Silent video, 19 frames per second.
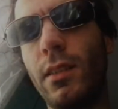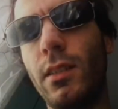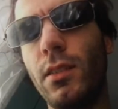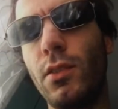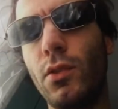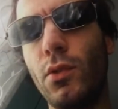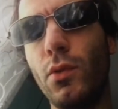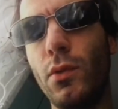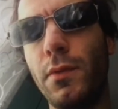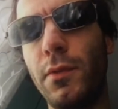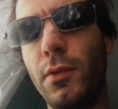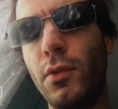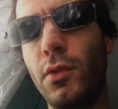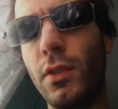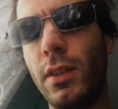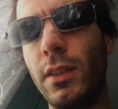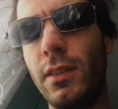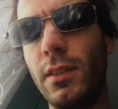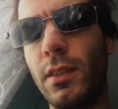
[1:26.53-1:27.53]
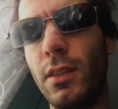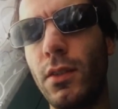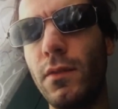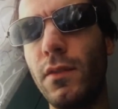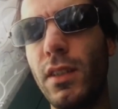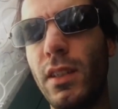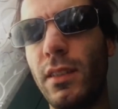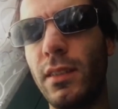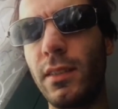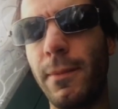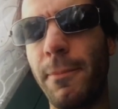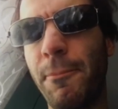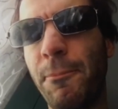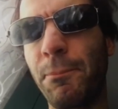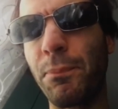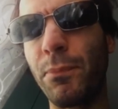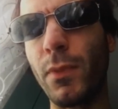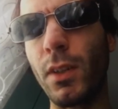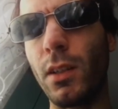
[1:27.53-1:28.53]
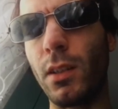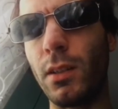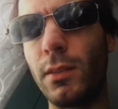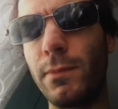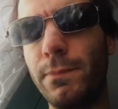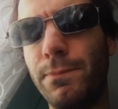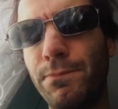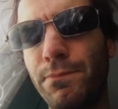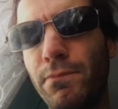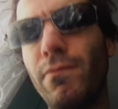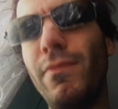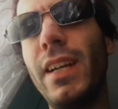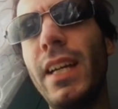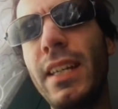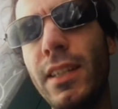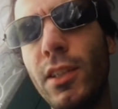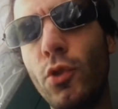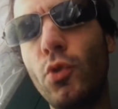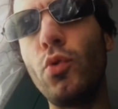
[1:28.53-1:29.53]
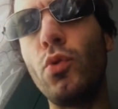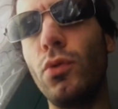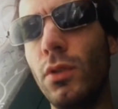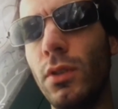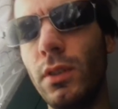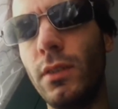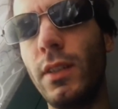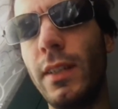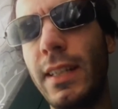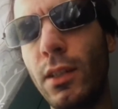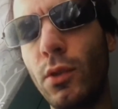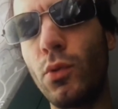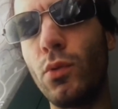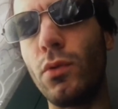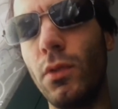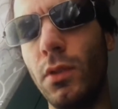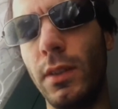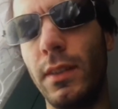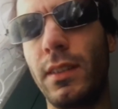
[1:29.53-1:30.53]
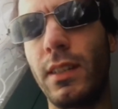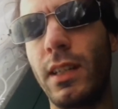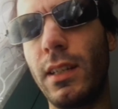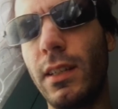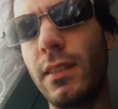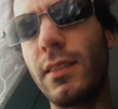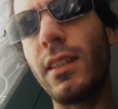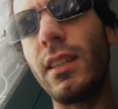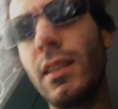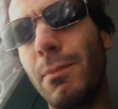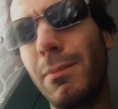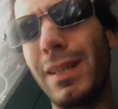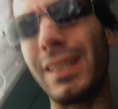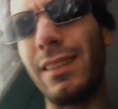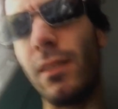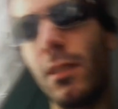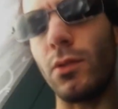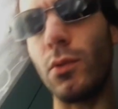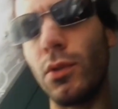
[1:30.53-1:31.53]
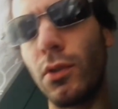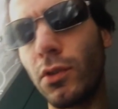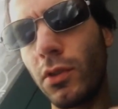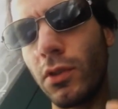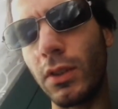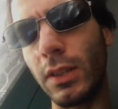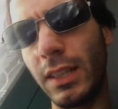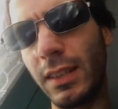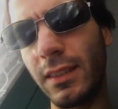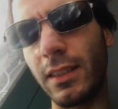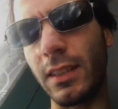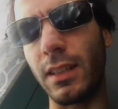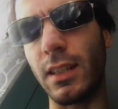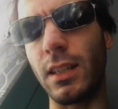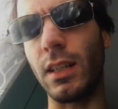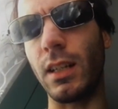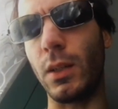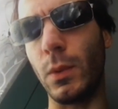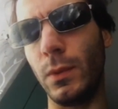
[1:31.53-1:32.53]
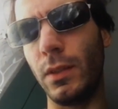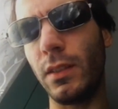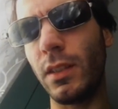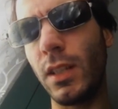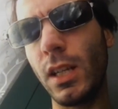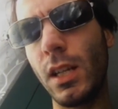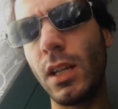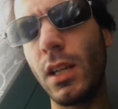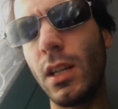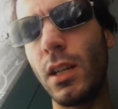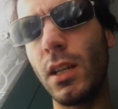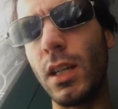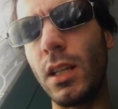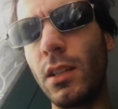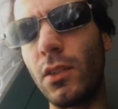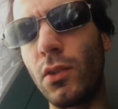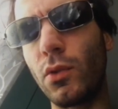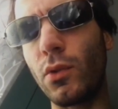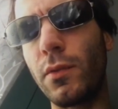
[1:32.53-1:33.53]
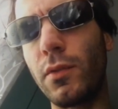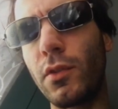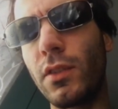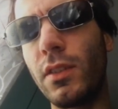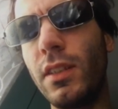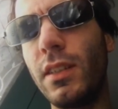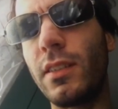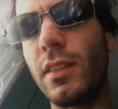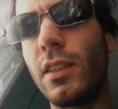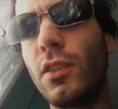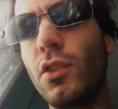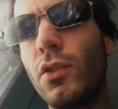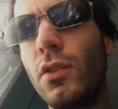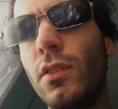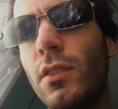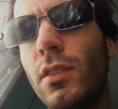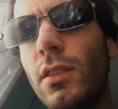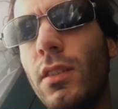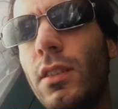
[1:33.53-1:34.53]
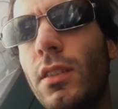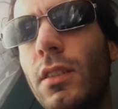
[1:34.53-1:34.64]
I don't know if you see anything of yes. Very good sky and sun, but also little clouds. And so for this I don't